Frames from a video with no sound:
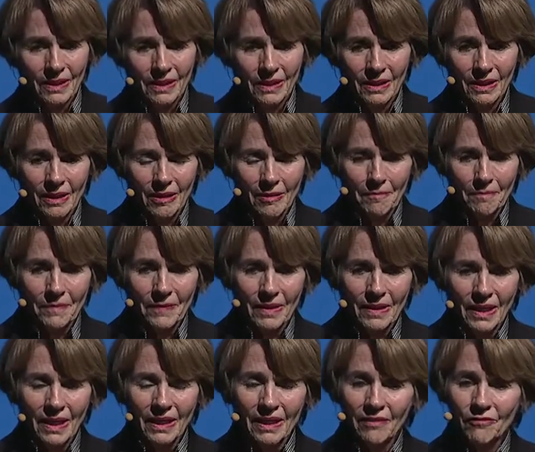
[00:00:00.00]

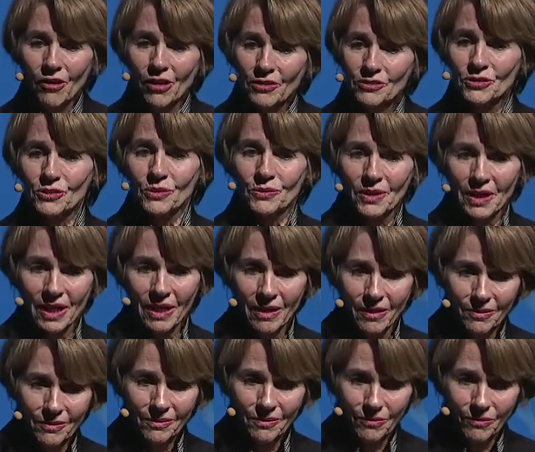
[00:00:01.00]
And I've also
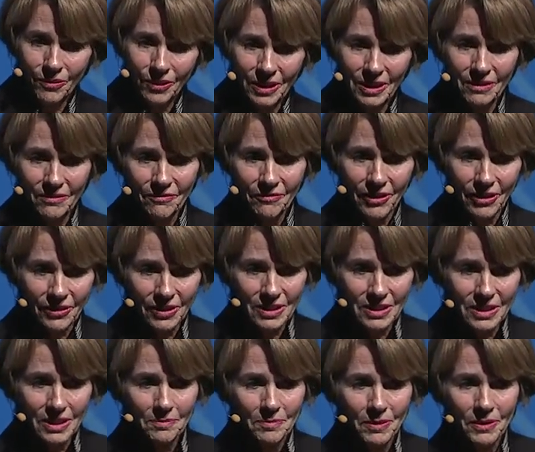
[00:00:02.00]
now working very
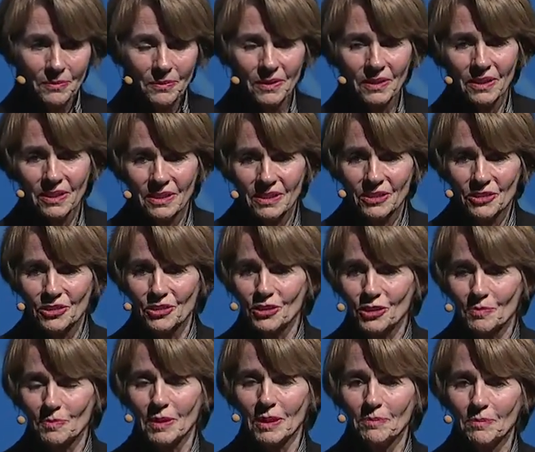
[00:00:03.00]
deeply with Indigenous
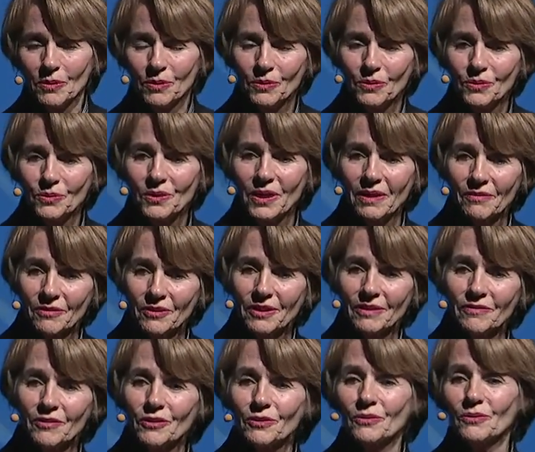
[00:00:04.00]
people who never
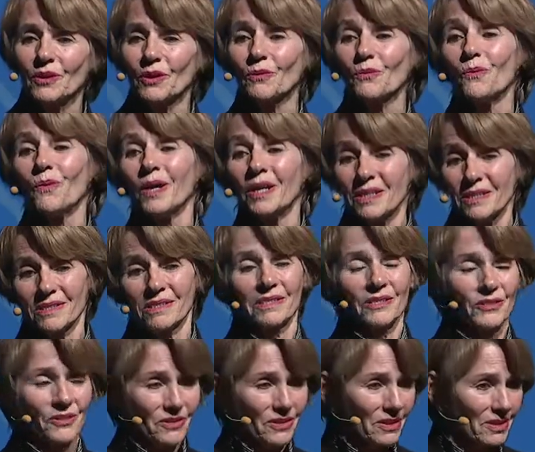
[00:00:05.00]
even knew there was
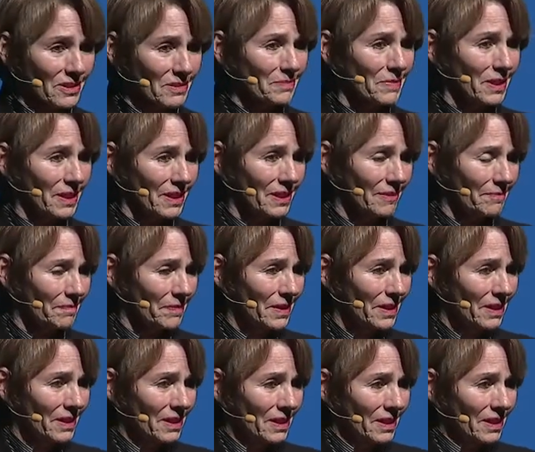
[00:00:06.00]
such a thing as money.
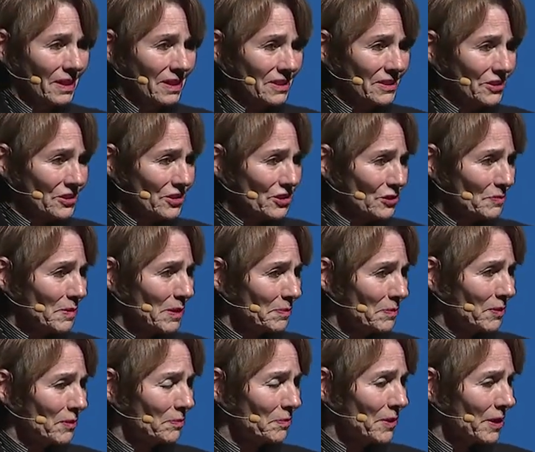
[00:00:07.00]
Indigenous
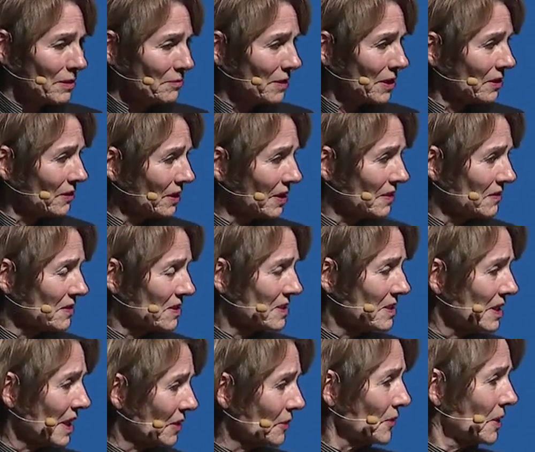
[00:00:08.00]
people primarily in the
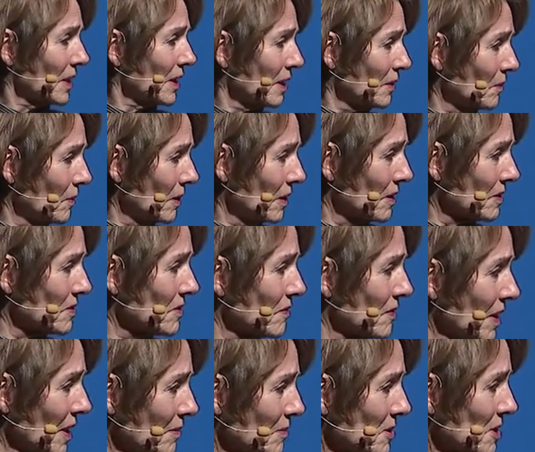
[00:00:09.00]
sacred headwaters of
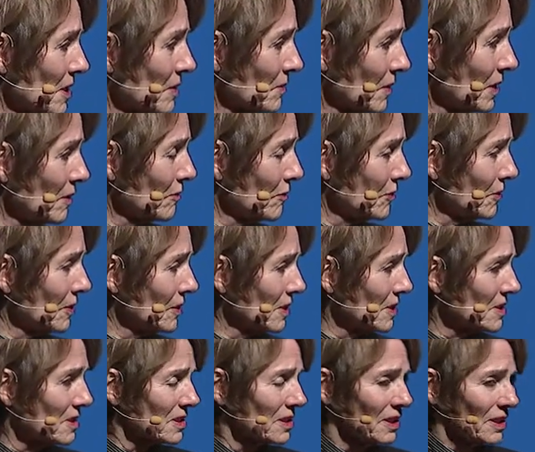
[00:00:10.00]
the Amazon
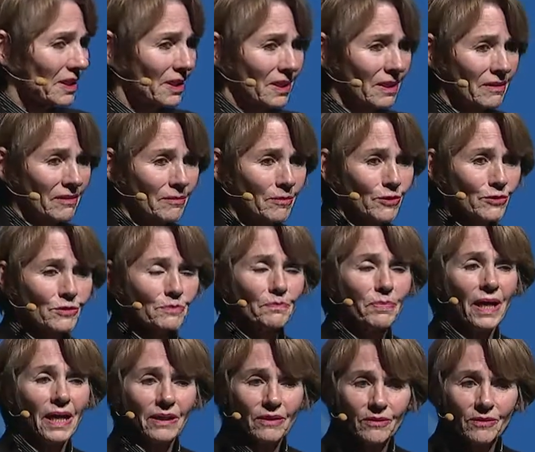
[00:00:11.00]
rainforest, the most
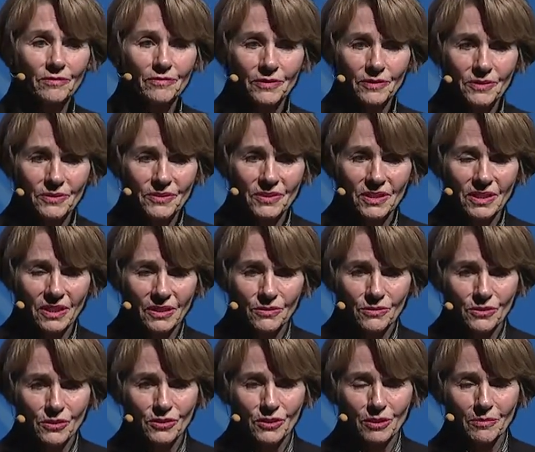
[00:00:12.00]
biodiverse
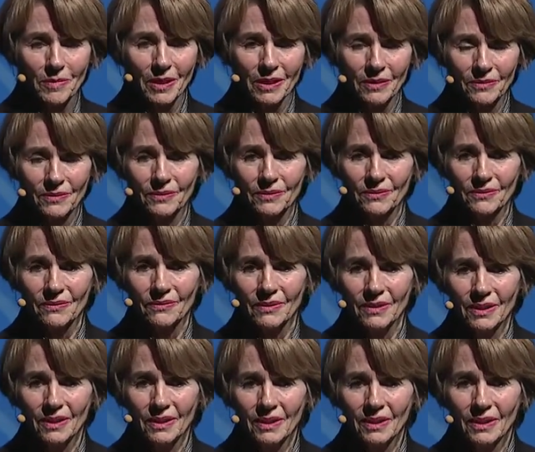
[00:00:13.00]
ecosystem on Earth,
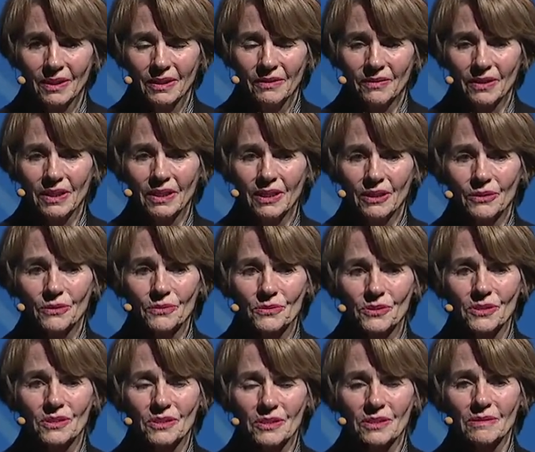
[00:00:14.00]
the
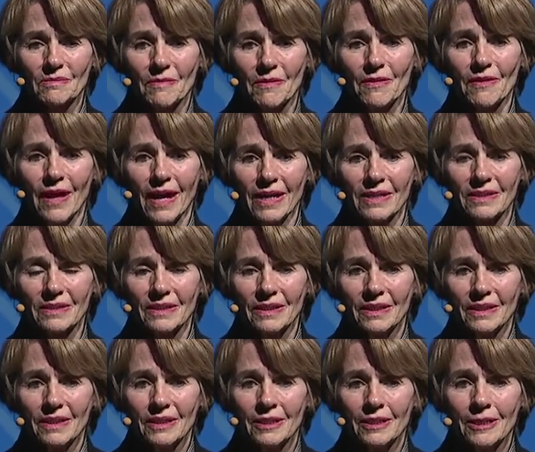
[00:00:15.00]
ecosystem that
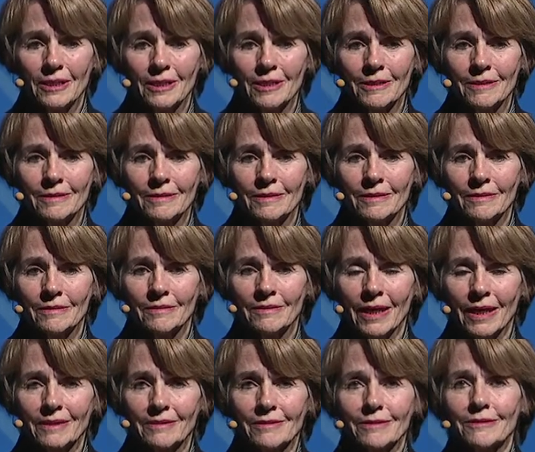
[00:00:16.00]

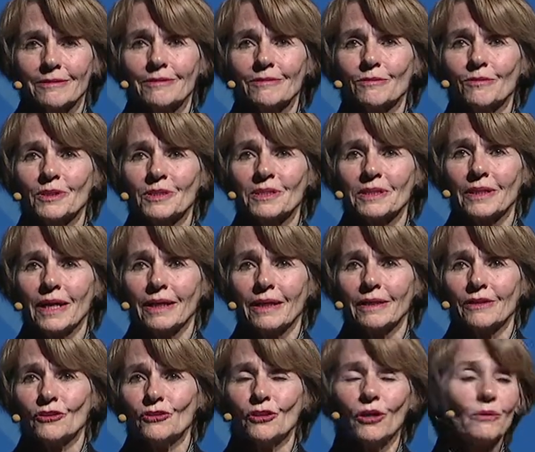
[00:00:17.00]
that was like a
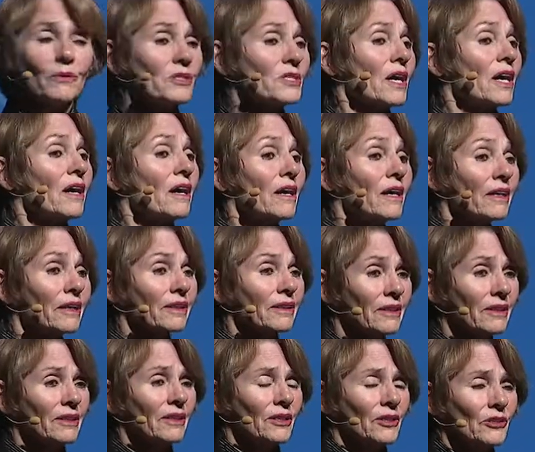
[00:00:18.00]
Noah's Ark
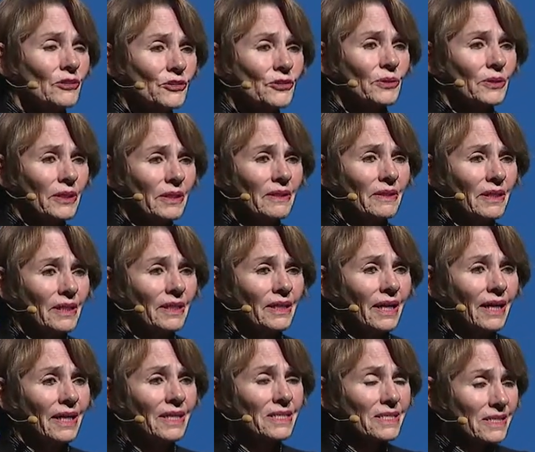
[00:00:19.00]
during the
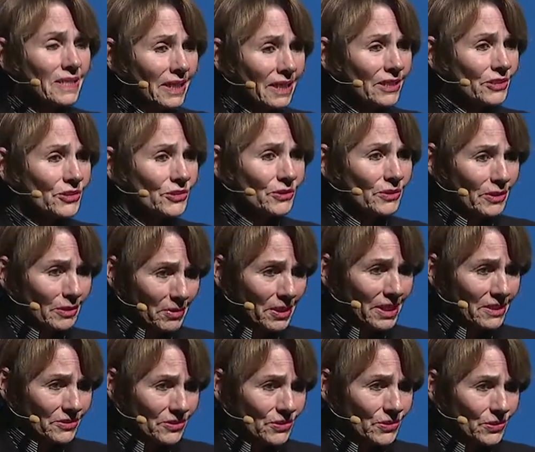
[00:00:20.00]
Ice Age, during the
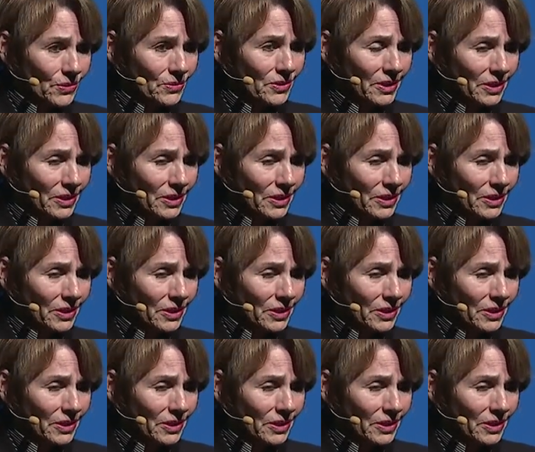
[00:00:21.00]
Pleistocene